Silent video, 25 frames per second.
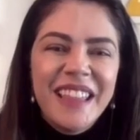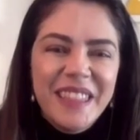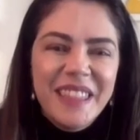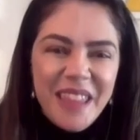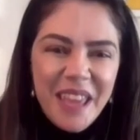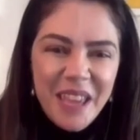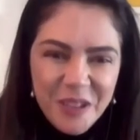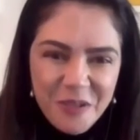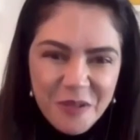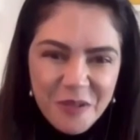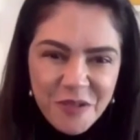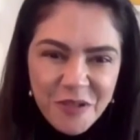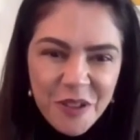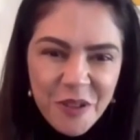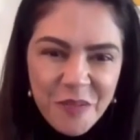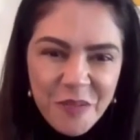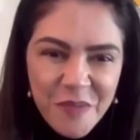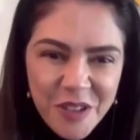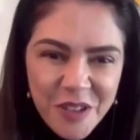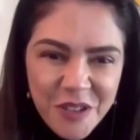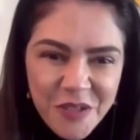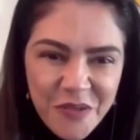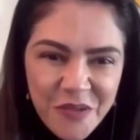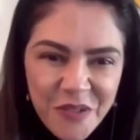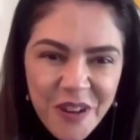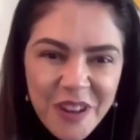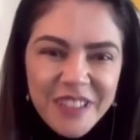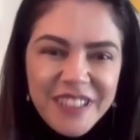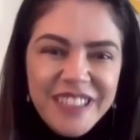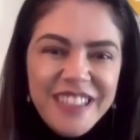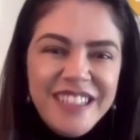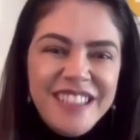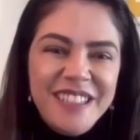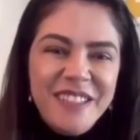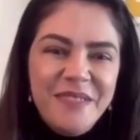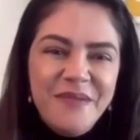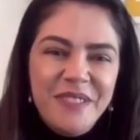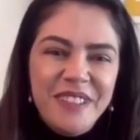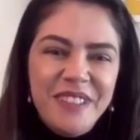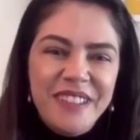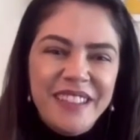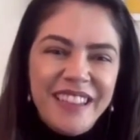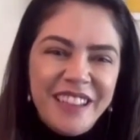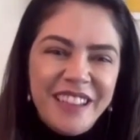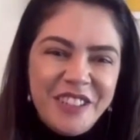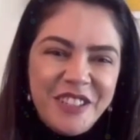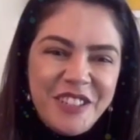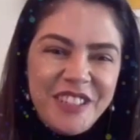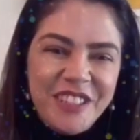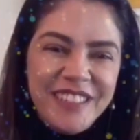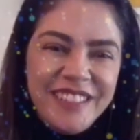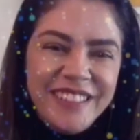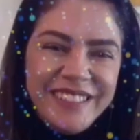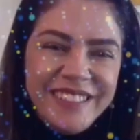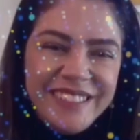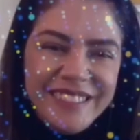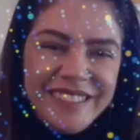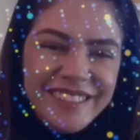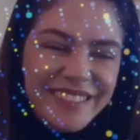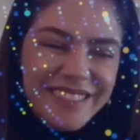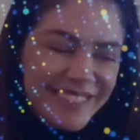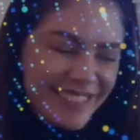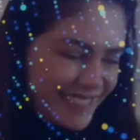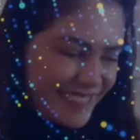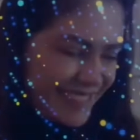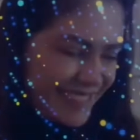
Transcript: Thank you so much for this invitation.